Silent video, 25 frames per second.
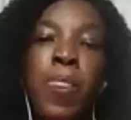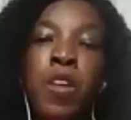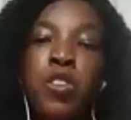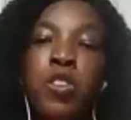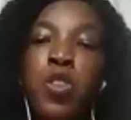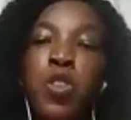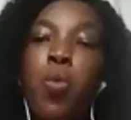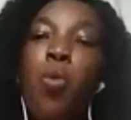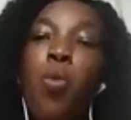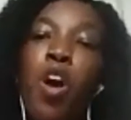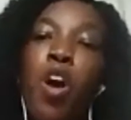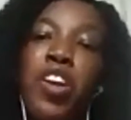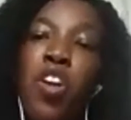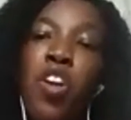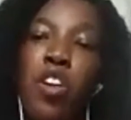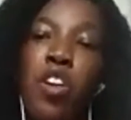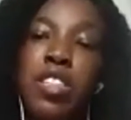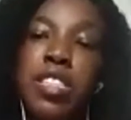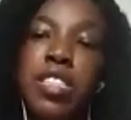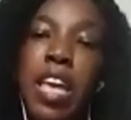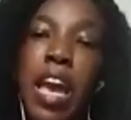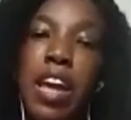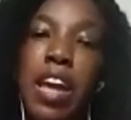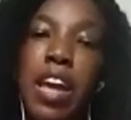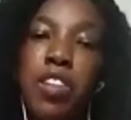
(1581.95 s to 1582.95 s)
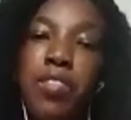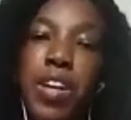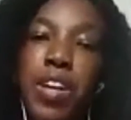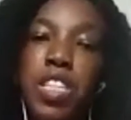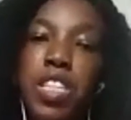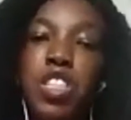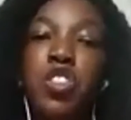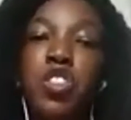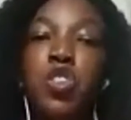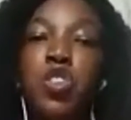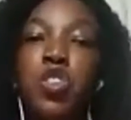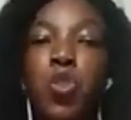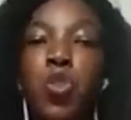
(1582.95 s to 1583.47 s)
So what you're scared of, I
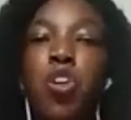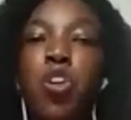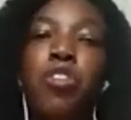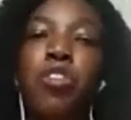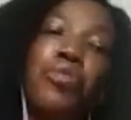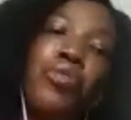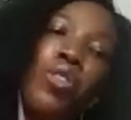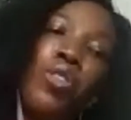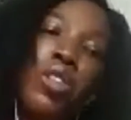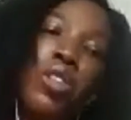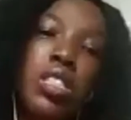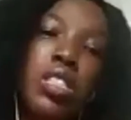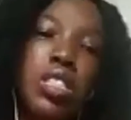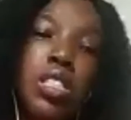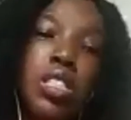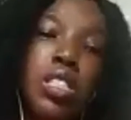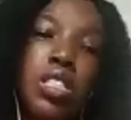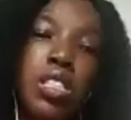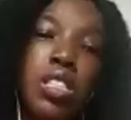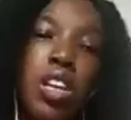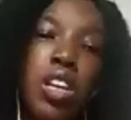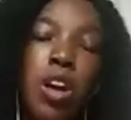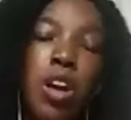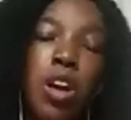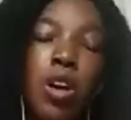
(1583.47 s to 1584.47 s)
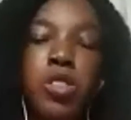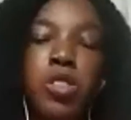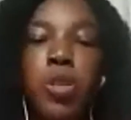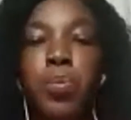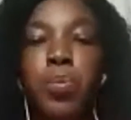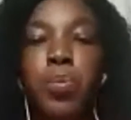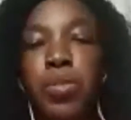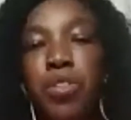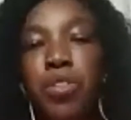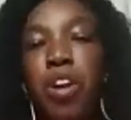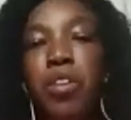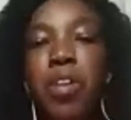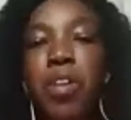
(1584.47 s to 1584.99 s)
need you to confront it. So
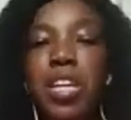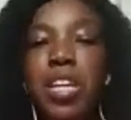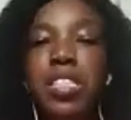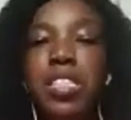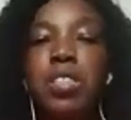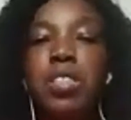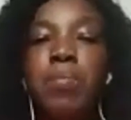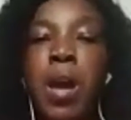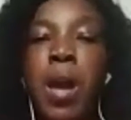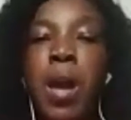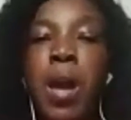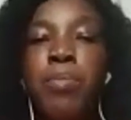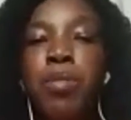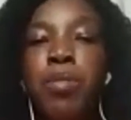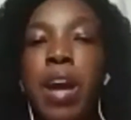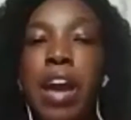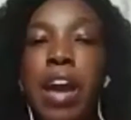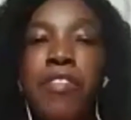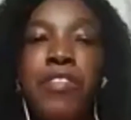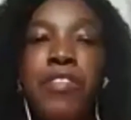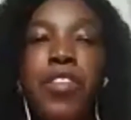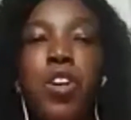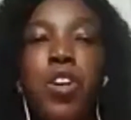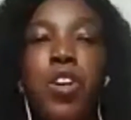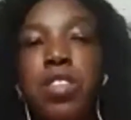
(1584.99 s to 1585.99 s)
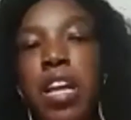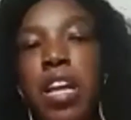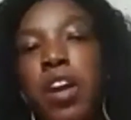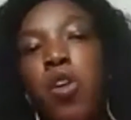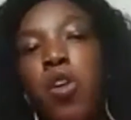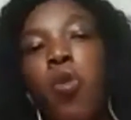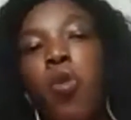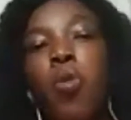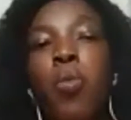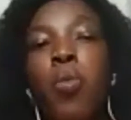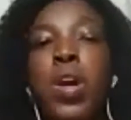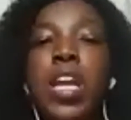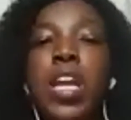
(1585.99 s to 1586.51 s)
before writing my book, I felt like,
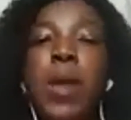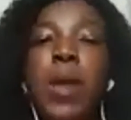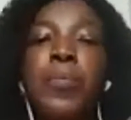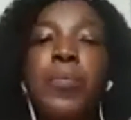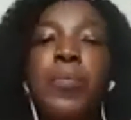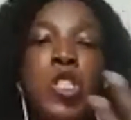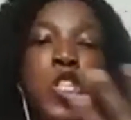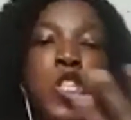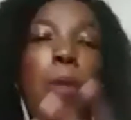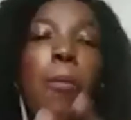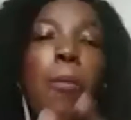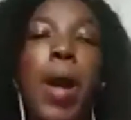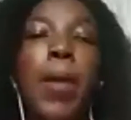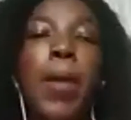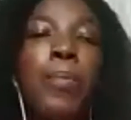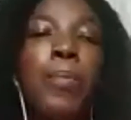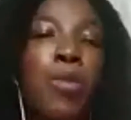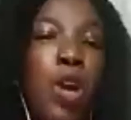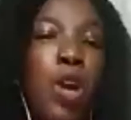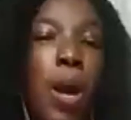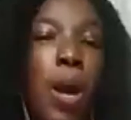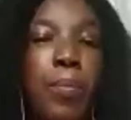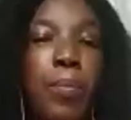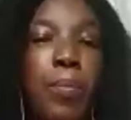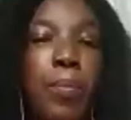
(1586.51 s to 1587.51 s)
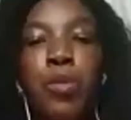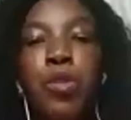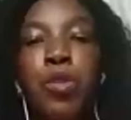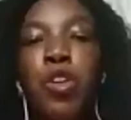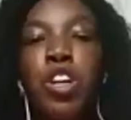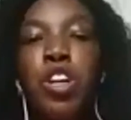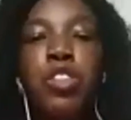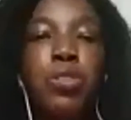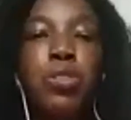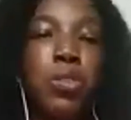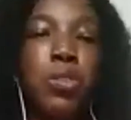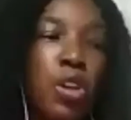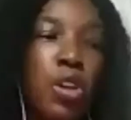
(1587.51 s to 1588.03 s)
oh, when I push out my book, are people
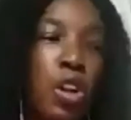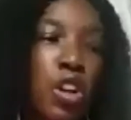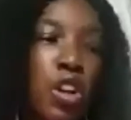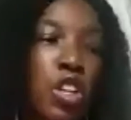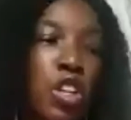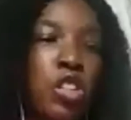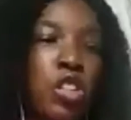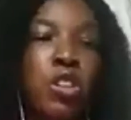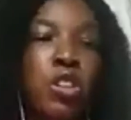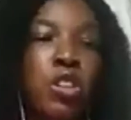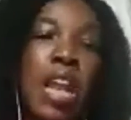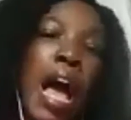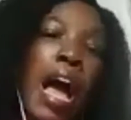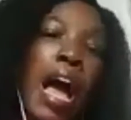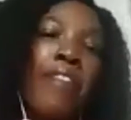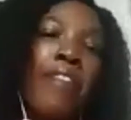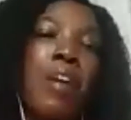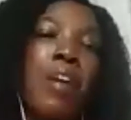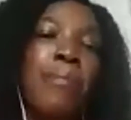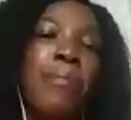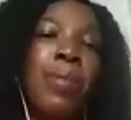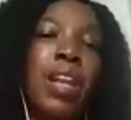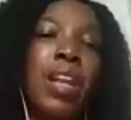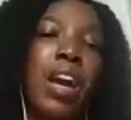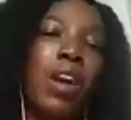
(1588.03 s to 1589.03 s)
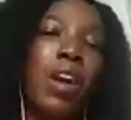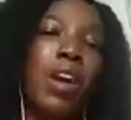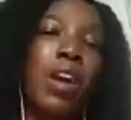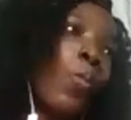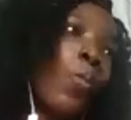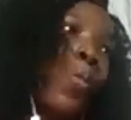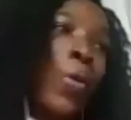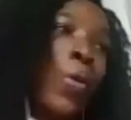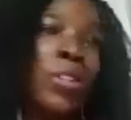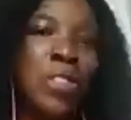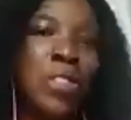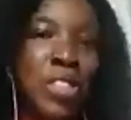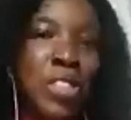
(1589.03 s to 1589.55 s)
going to, you know, laugh and be like, oh,
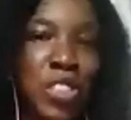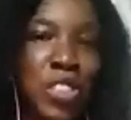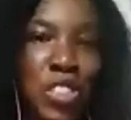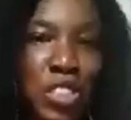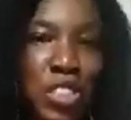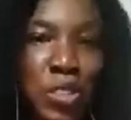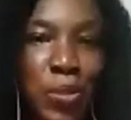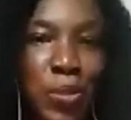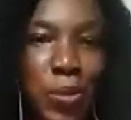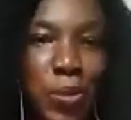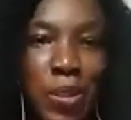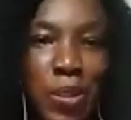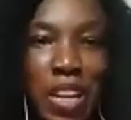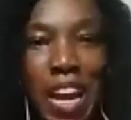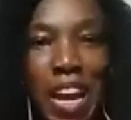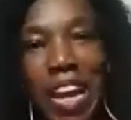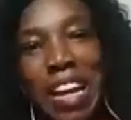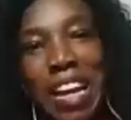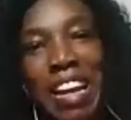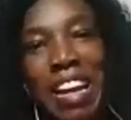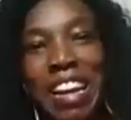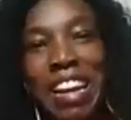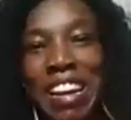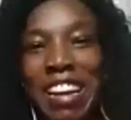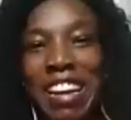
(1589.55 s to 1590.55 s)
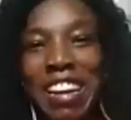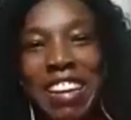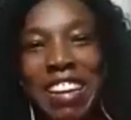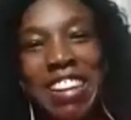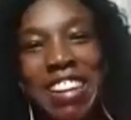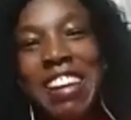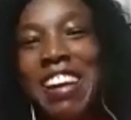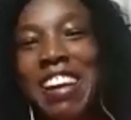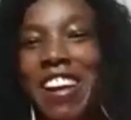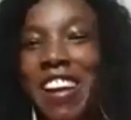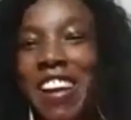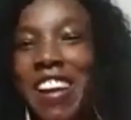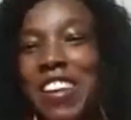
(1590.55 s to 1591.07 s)
what does she know? Like,
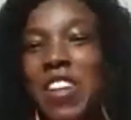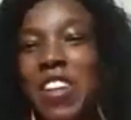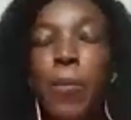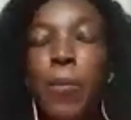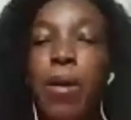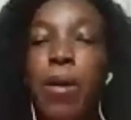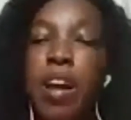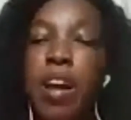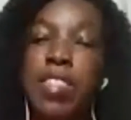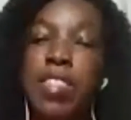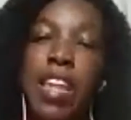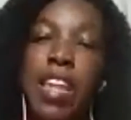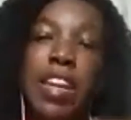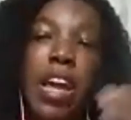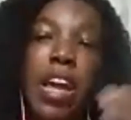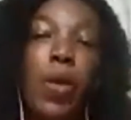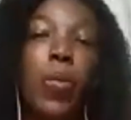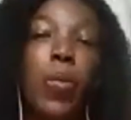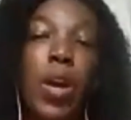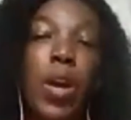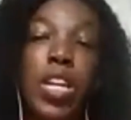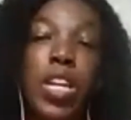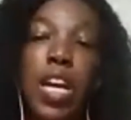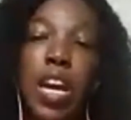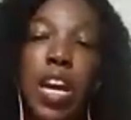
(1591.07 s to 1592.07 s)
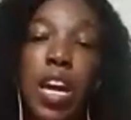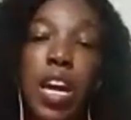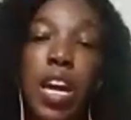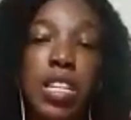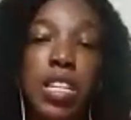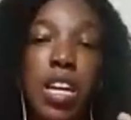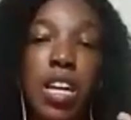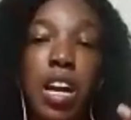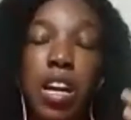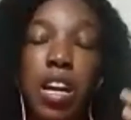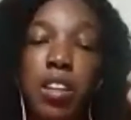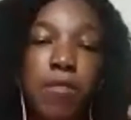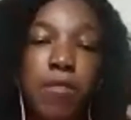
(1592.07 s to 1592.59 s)
you know, but then I went ahead
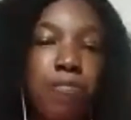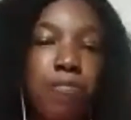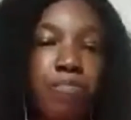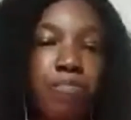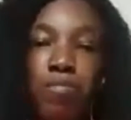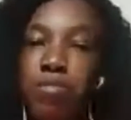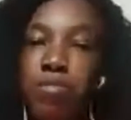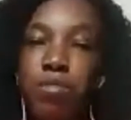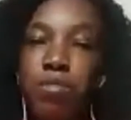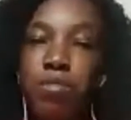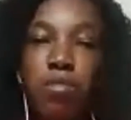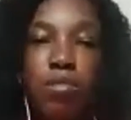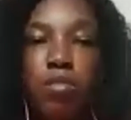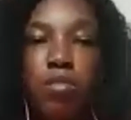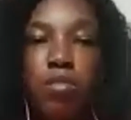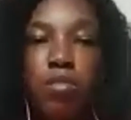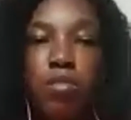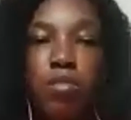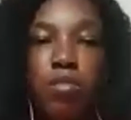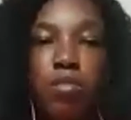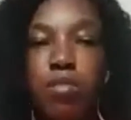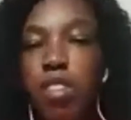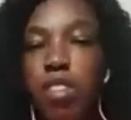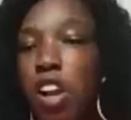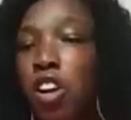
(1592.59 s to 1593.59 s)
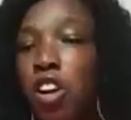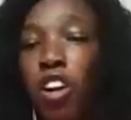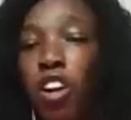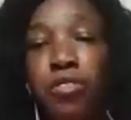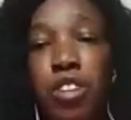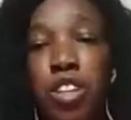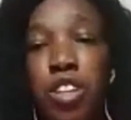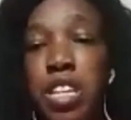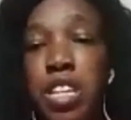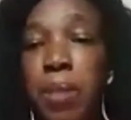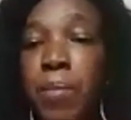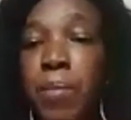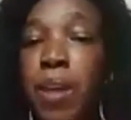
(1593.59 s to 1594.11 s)
and
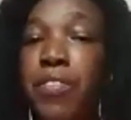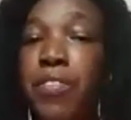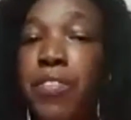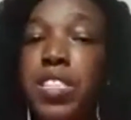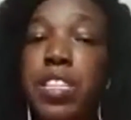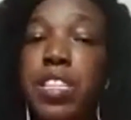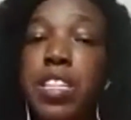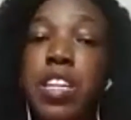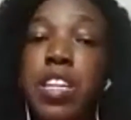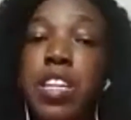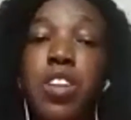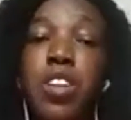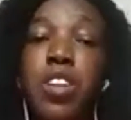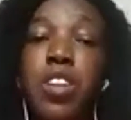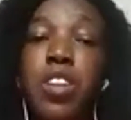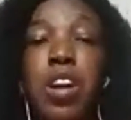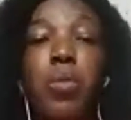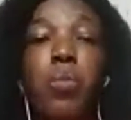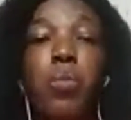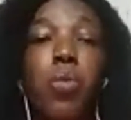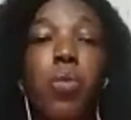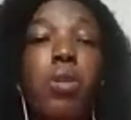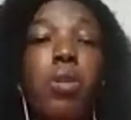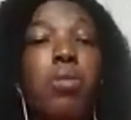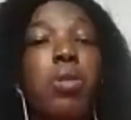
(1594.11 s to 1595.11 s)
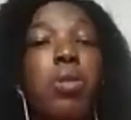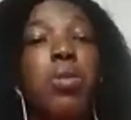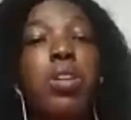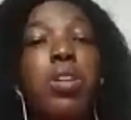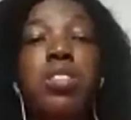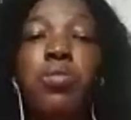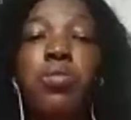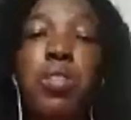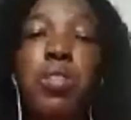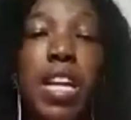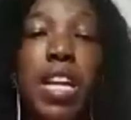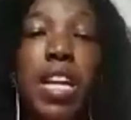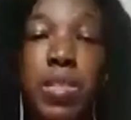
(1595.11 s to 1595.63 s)
confronted my fears, and I saw that, well, it wasn't
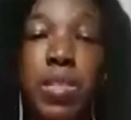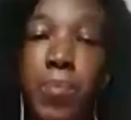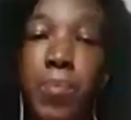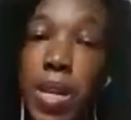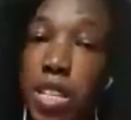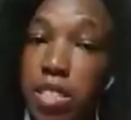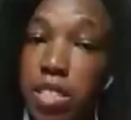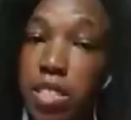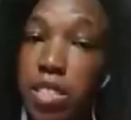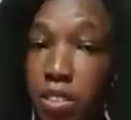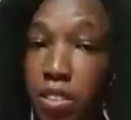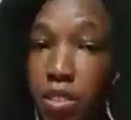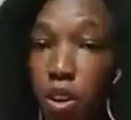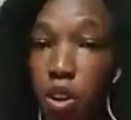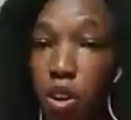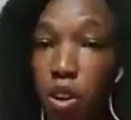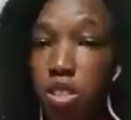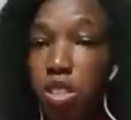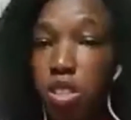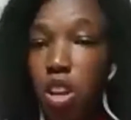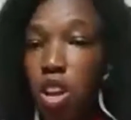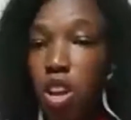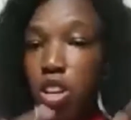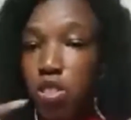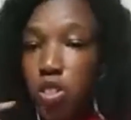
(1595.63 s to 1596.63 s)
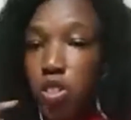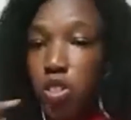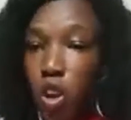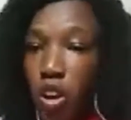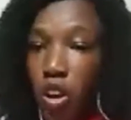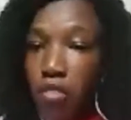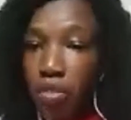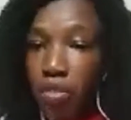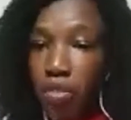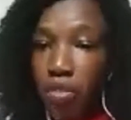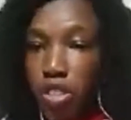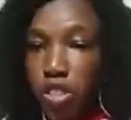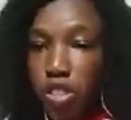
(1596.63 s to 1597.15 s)
really as bad as I thought. So
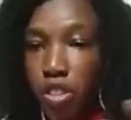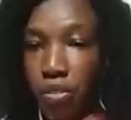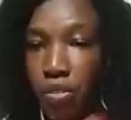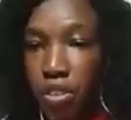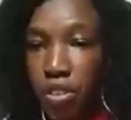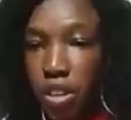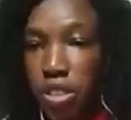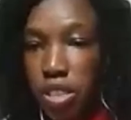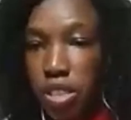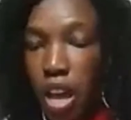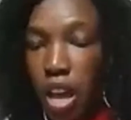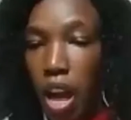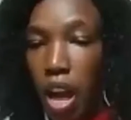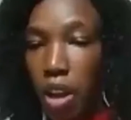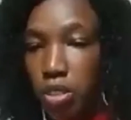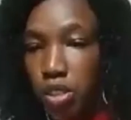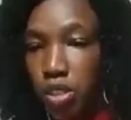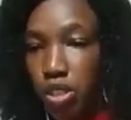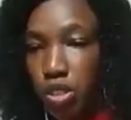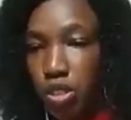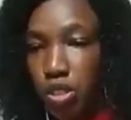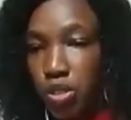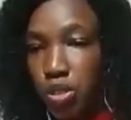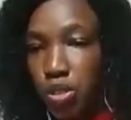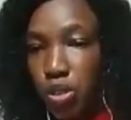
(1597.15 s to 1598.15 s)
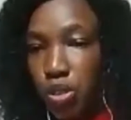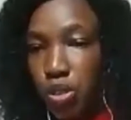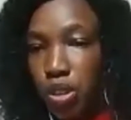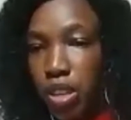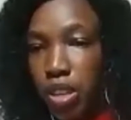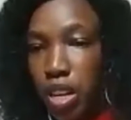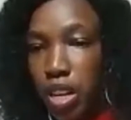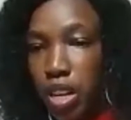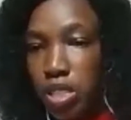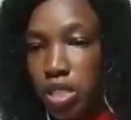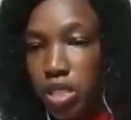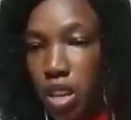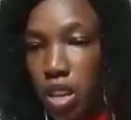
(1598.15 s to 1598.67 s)
confront your fears. How do you,
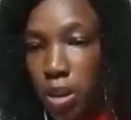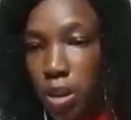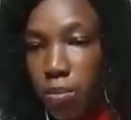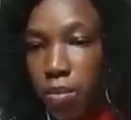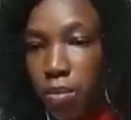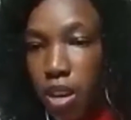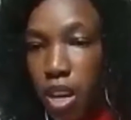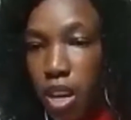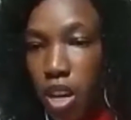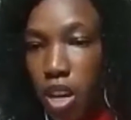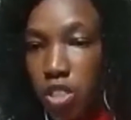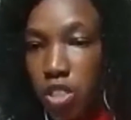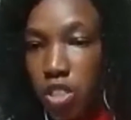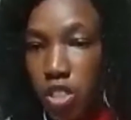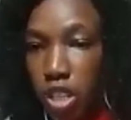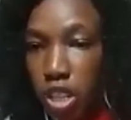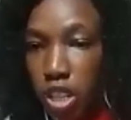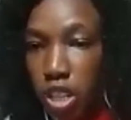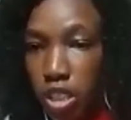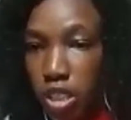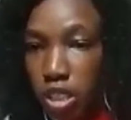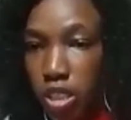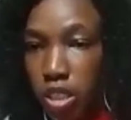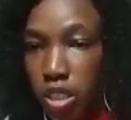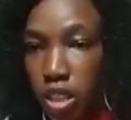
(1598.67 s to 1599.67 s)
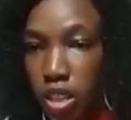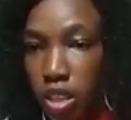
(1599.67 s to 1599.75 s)
that's Anjali